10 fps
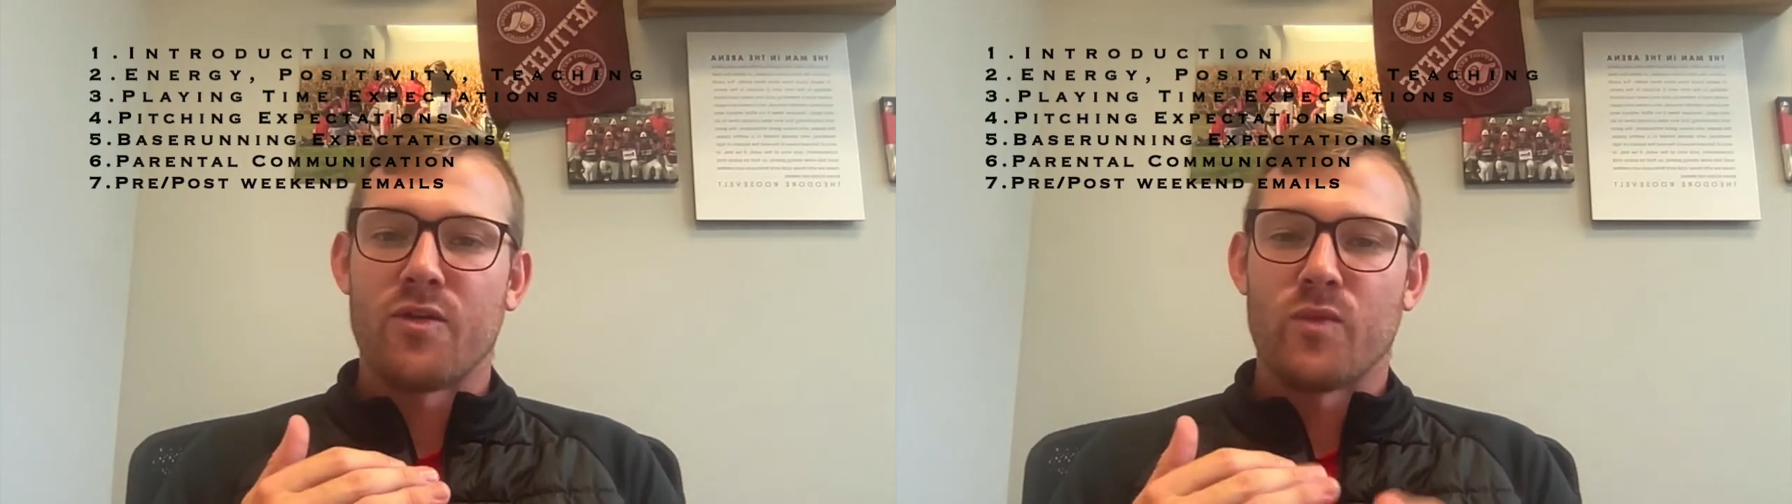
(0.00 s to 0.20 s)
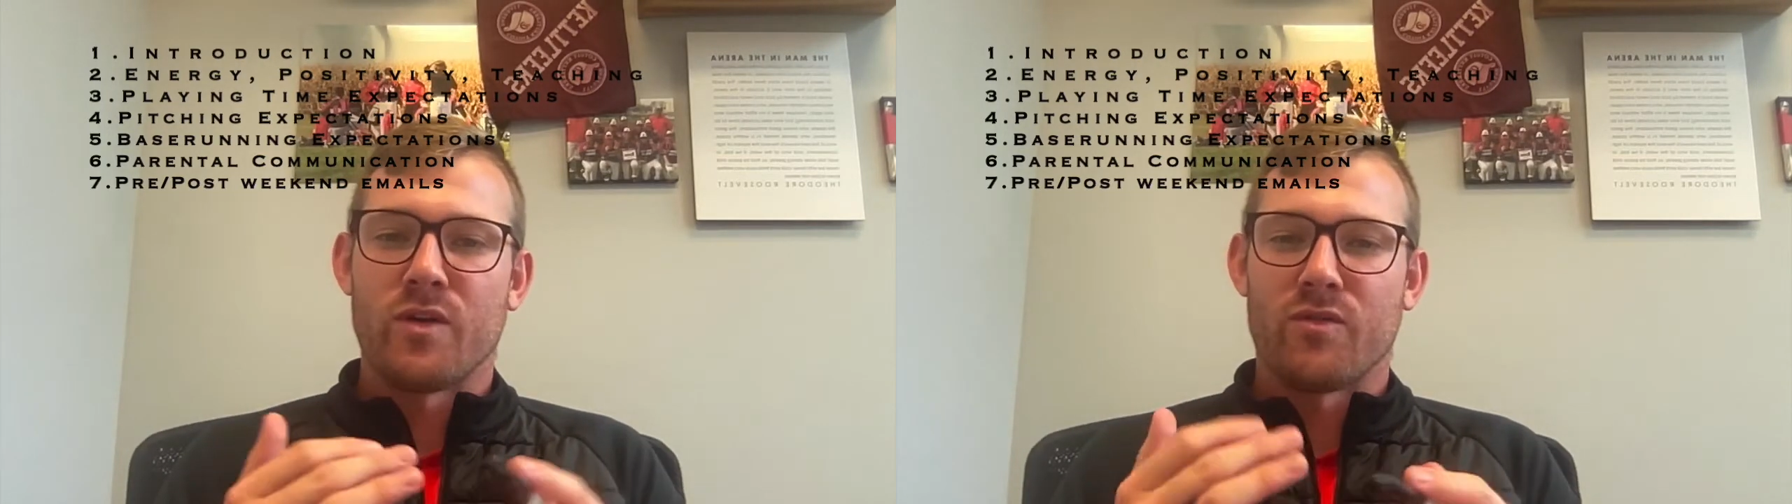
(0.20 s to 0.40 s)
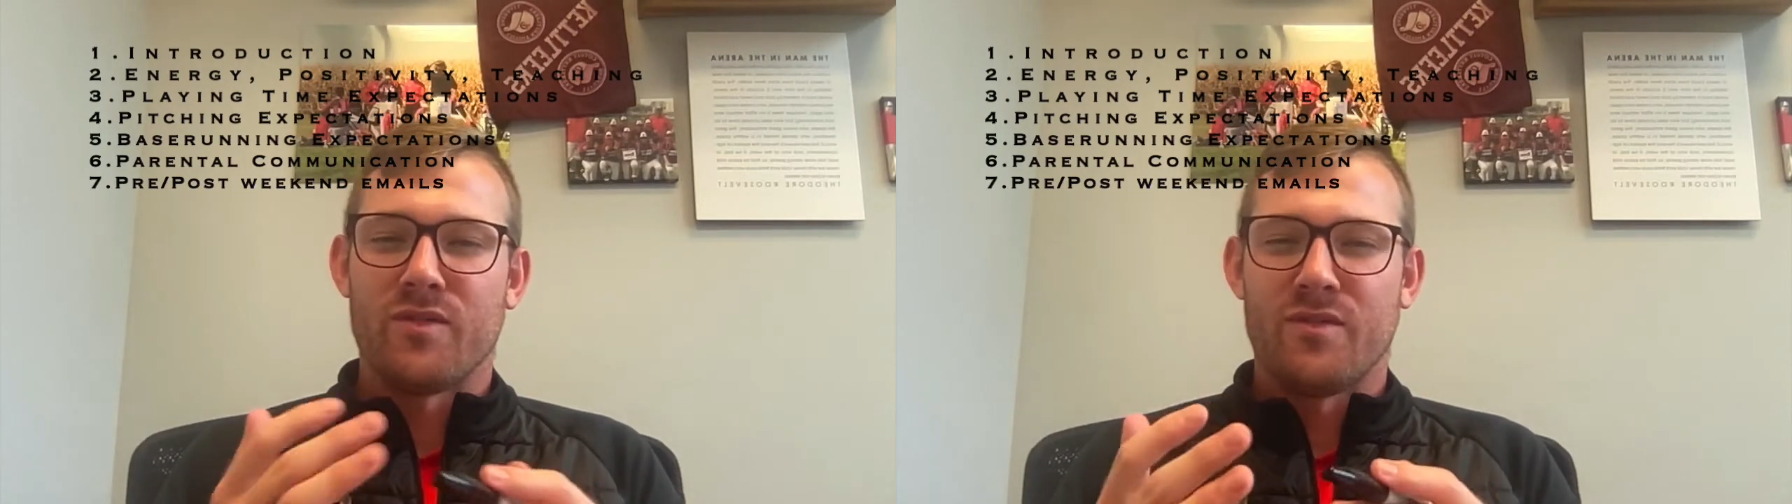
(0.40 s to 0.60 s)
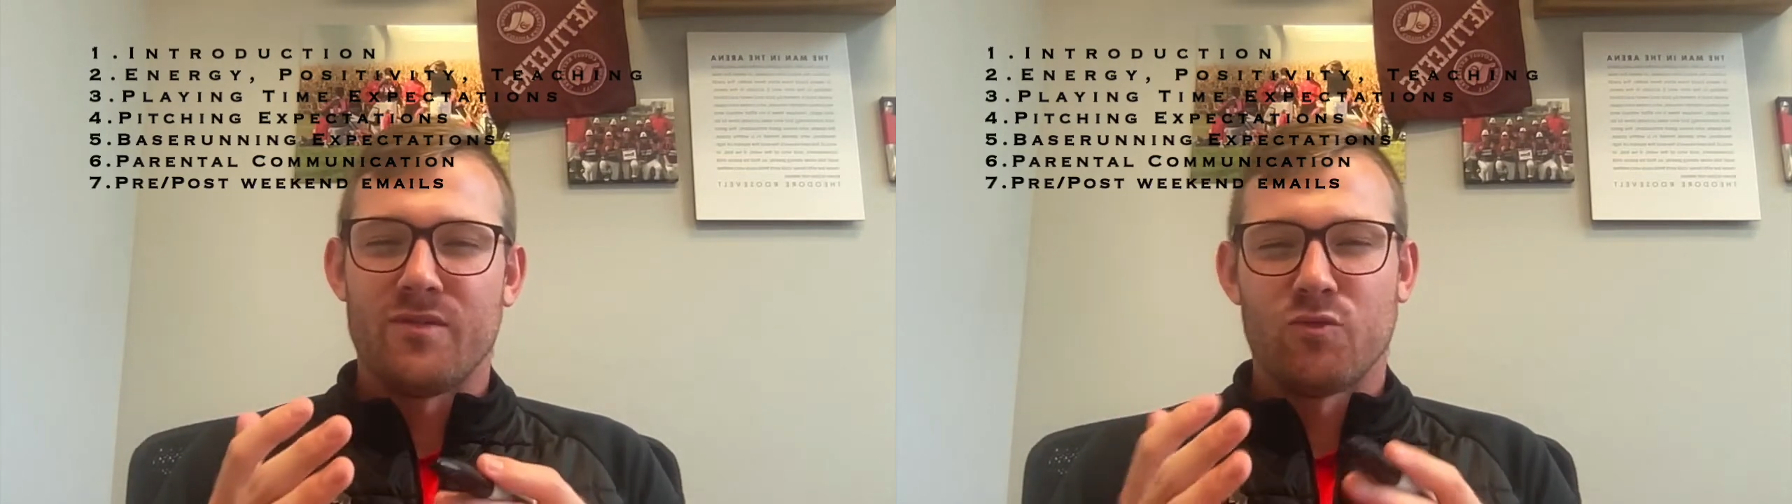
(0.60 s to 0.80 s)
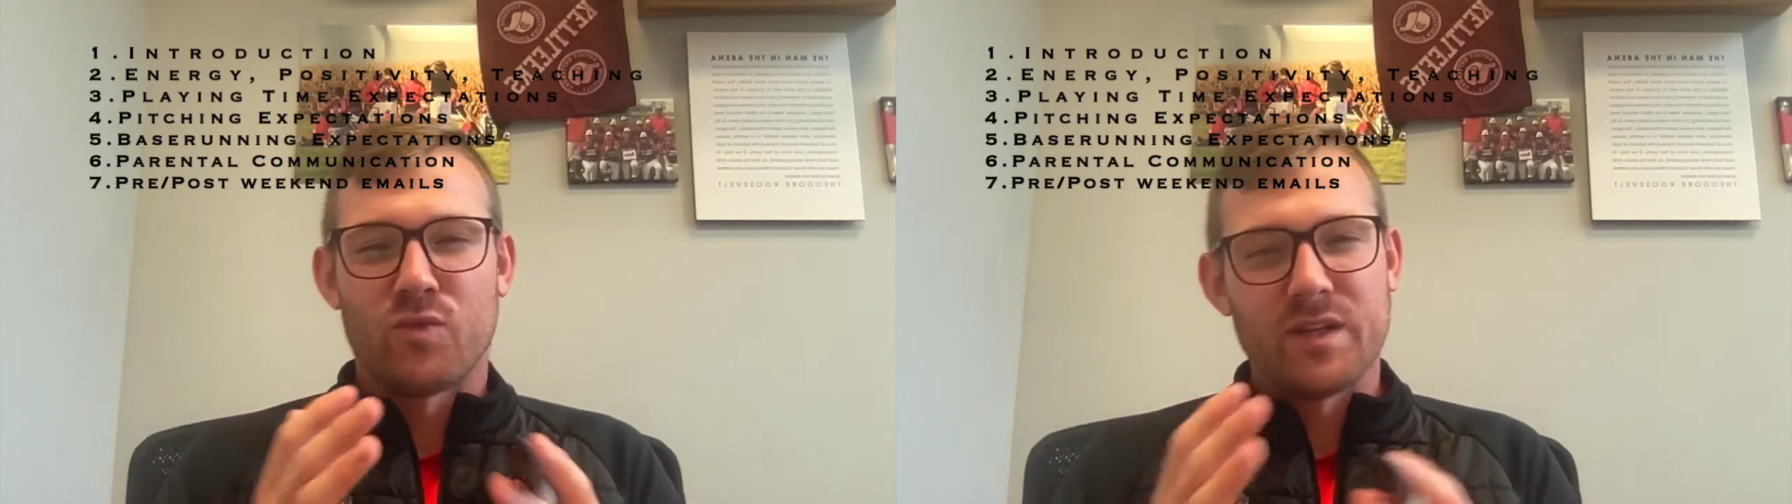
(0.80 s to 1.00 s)
and we don't
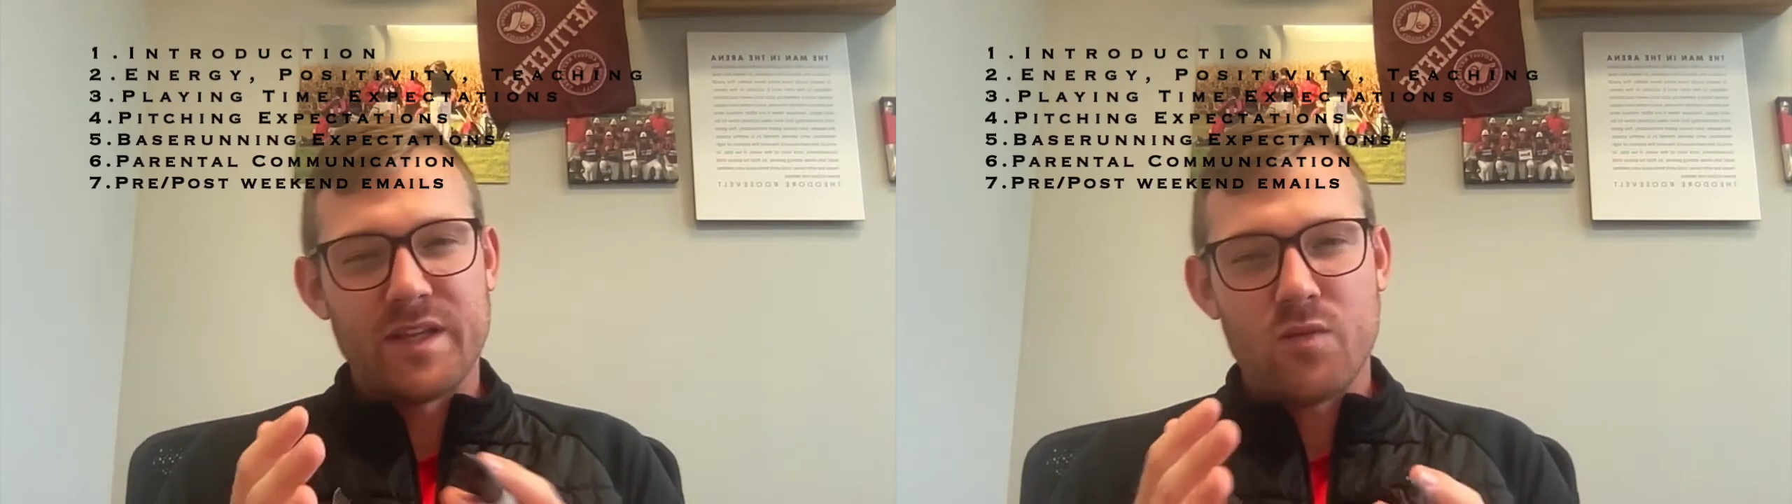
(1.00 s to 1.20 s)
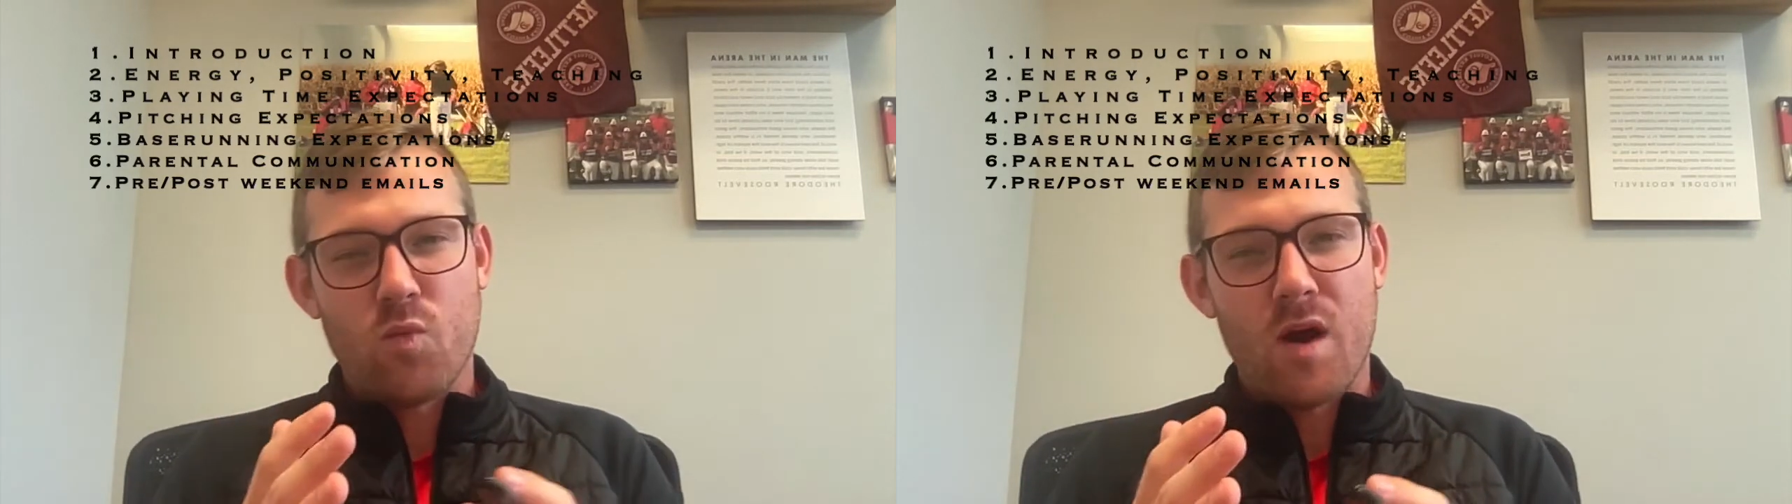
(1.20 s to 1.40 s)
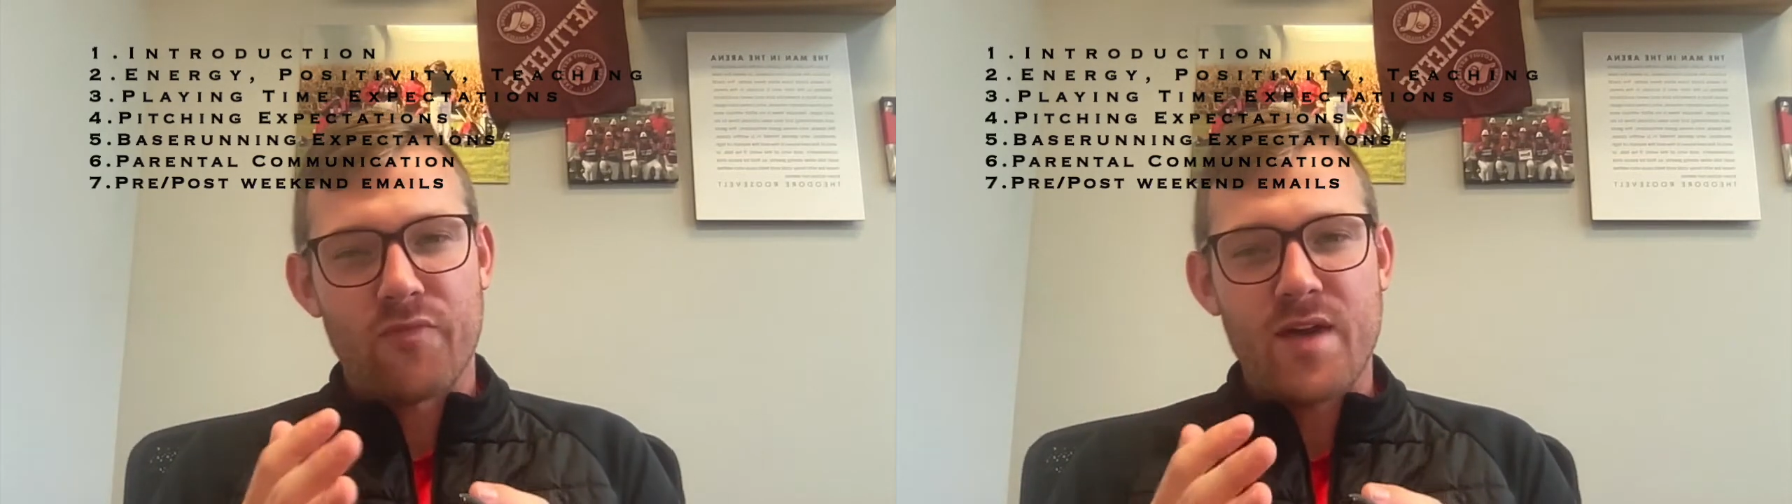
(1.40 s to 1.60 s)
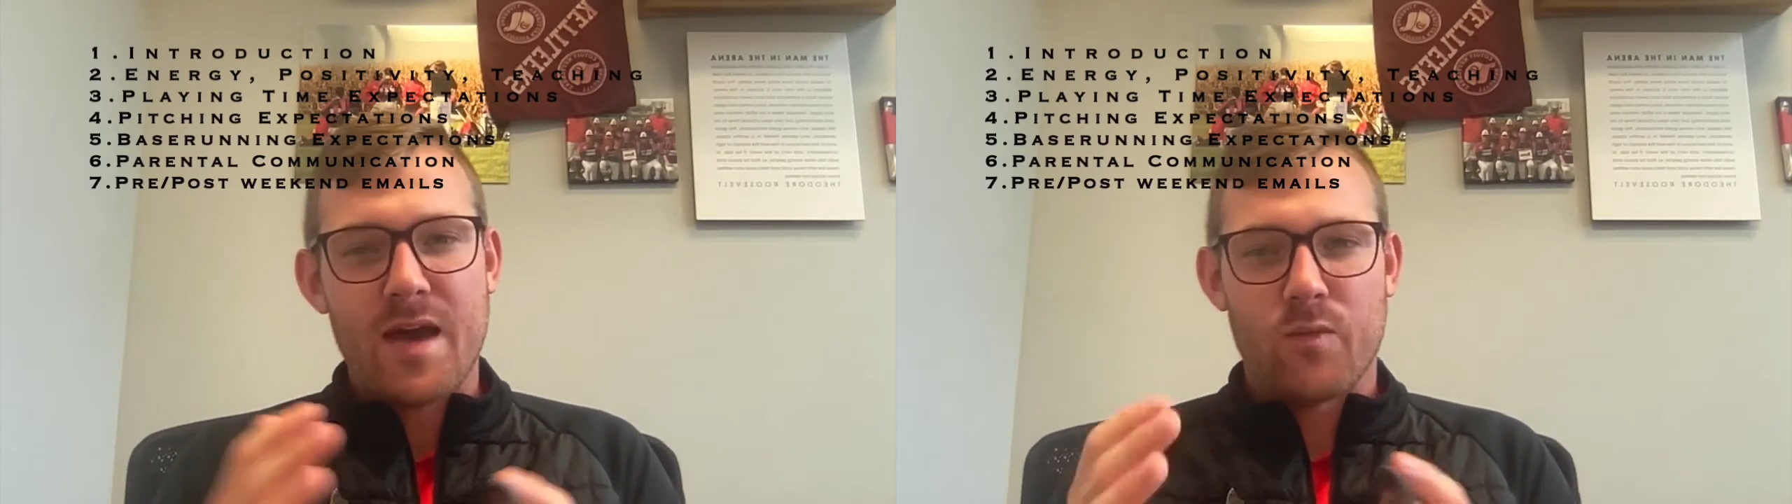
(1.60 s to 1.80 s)
really want that.